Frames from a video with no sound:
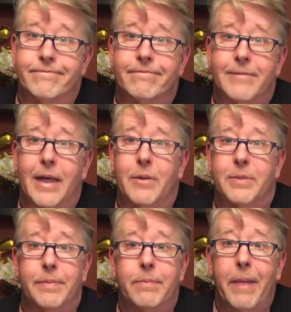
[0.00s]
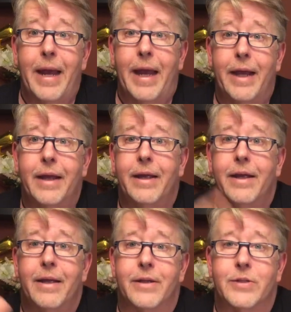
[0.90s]
And that was in May.
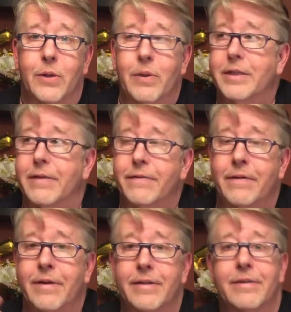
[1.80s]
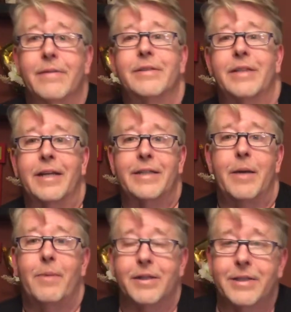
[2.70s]
So what is it,
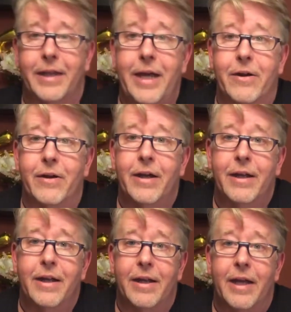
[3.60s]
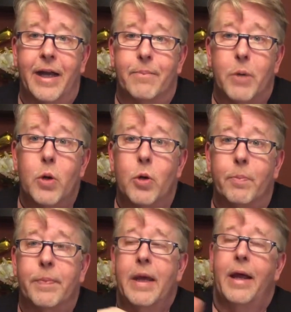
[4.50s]
6-8 months later, and
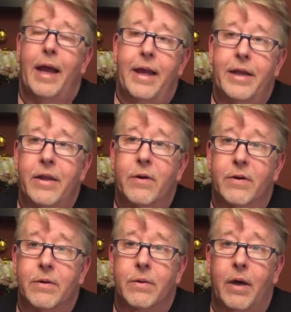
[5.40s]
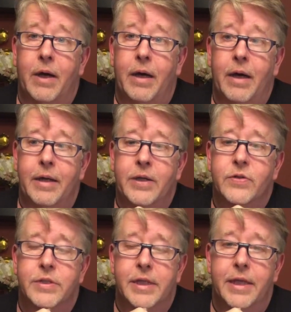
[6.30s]
boom. And the other
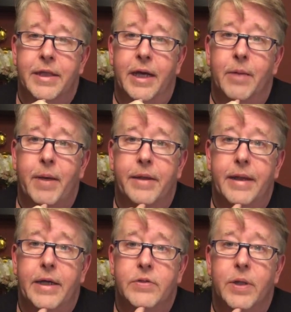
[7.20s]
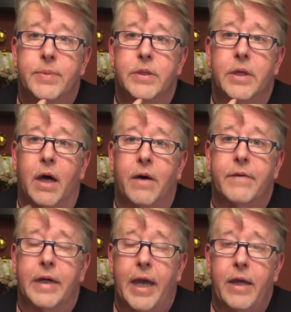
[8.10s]
interesting thing about that trip to Taal
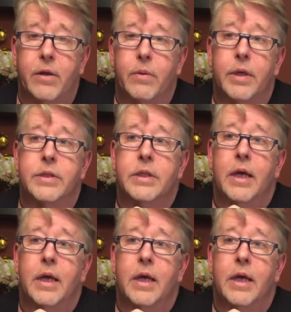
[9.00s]
volcano was